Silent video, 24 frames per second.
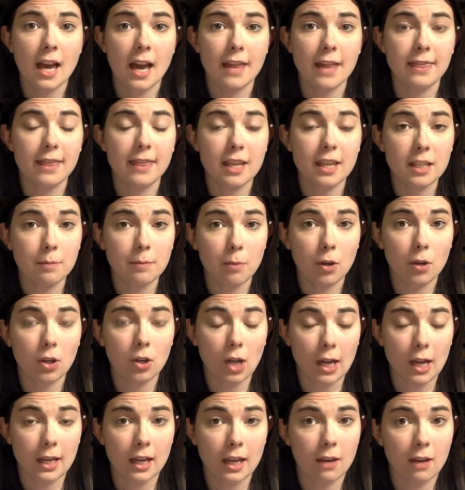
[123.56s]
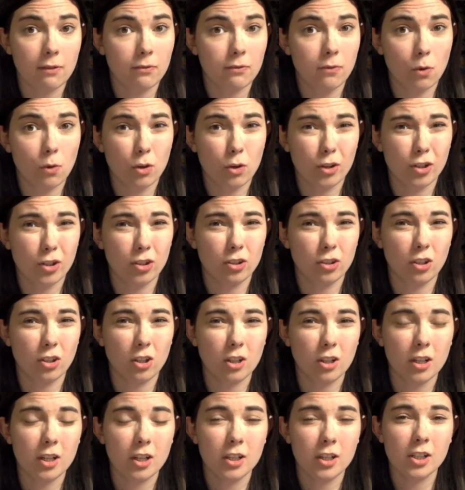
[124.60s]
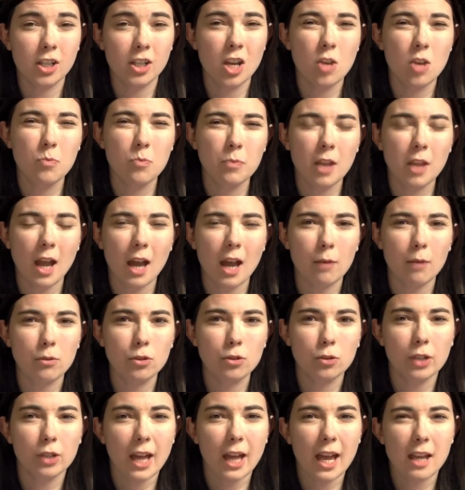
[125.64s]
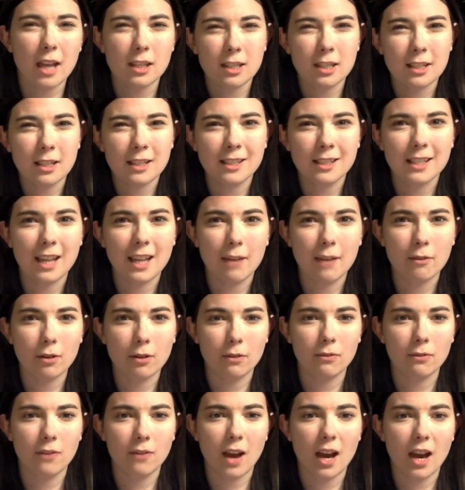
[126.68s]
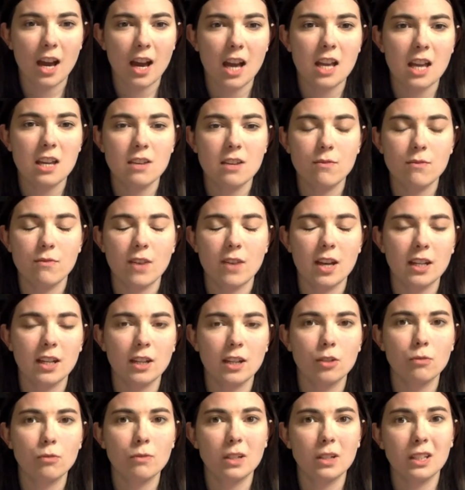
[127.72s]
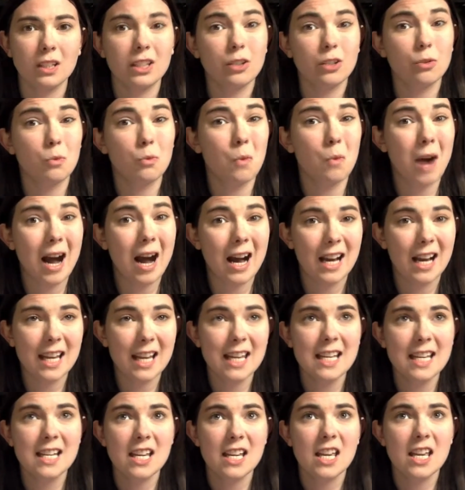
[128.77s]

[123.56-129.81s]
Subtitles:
This book I gave 4 stars. I was sort of hesitant to give it 5 and I don't really know why.